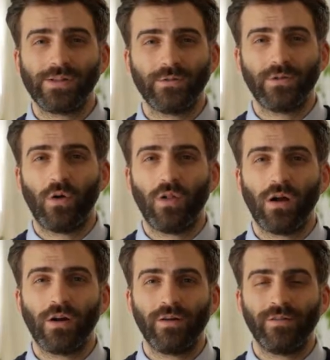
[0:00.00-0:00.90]
are no
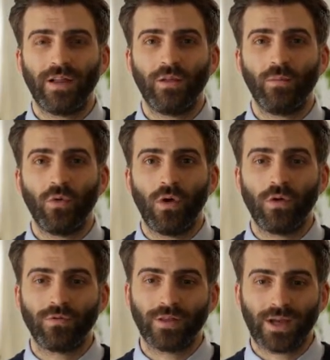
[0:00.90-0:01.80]
longer available
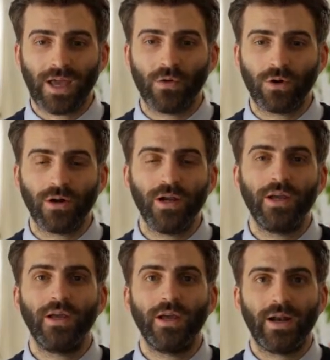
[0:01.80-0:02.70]
over the counter
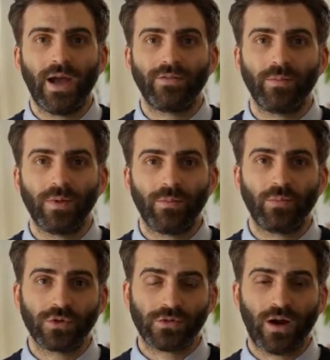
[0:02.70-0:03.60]
and have to be
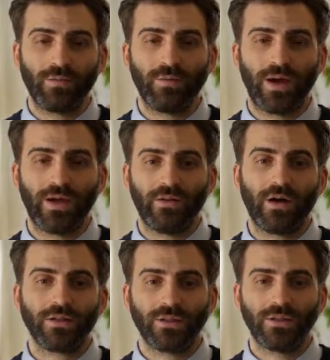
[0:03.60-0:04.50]
prescribed by a
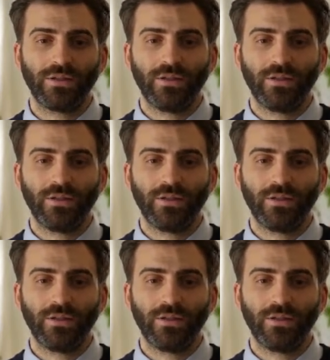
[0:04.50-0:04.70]
doctor